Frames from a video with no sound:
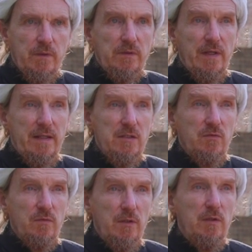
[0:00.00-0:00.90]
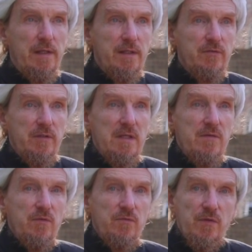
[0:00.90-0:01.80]
It's an age of loneliness,
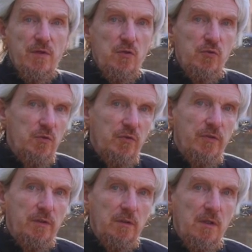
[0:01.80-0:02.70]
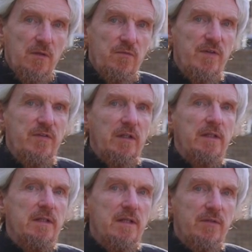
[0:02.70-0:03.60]
even for those who are still
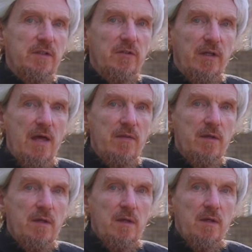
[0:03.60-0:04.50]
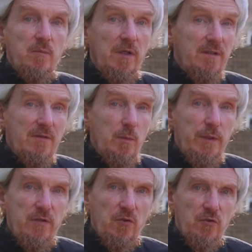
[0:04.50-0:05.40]
physically living together, because
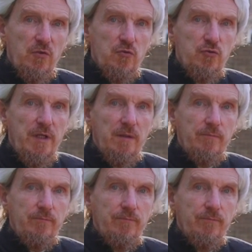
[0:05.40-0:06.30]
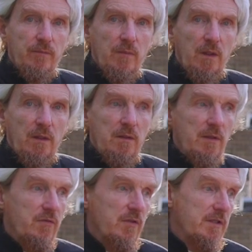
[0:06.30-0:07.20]
everybody is on a screen.
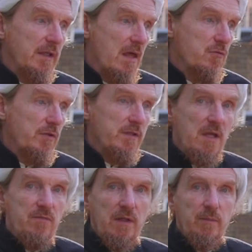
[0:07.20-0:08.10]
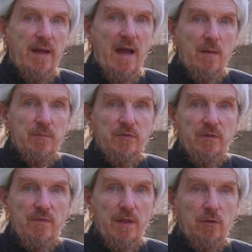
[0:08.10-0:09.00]
They sit together in the evening, perhaps,
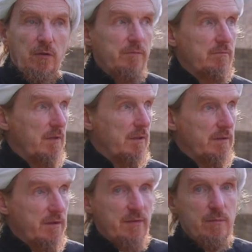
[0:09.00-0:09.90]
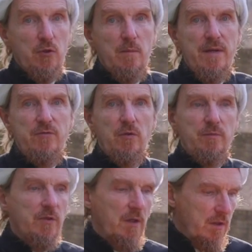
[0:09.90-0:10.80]
if they're not in their separate
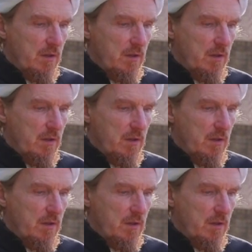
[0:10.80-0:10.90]
bedrooms,